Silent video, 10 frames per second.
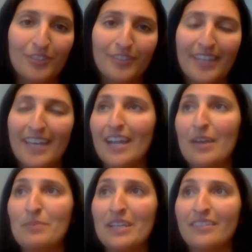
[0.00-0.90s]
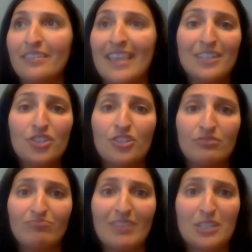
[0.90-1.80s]
mean, that's that's what
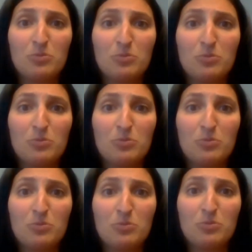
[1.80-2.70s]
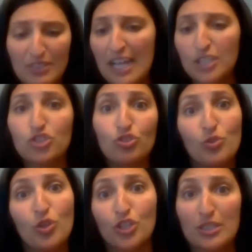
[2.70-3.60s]
she does she knows how to do her
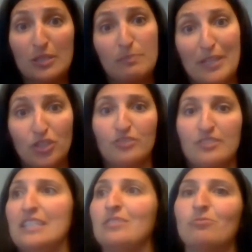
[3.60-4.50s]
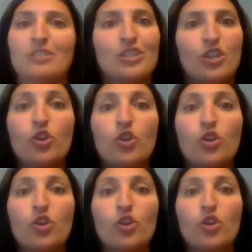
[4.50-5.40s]
specialty you know whatever that
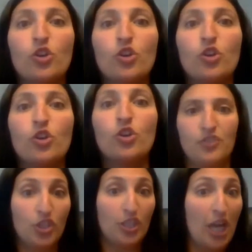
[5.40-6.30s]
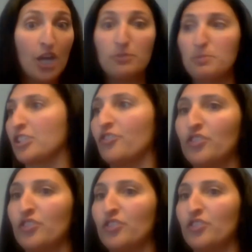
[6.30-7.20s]
is if you're a chiropractor if you're a banker
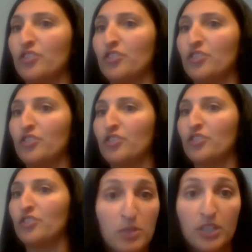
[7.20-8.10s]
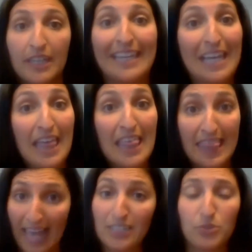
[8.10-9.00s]
if you're a farmer like that's
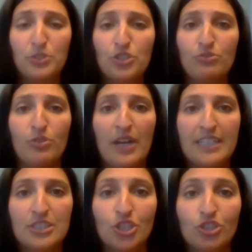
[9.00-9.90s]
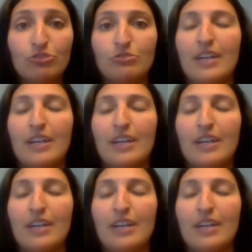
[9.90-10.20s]
what you know how to do and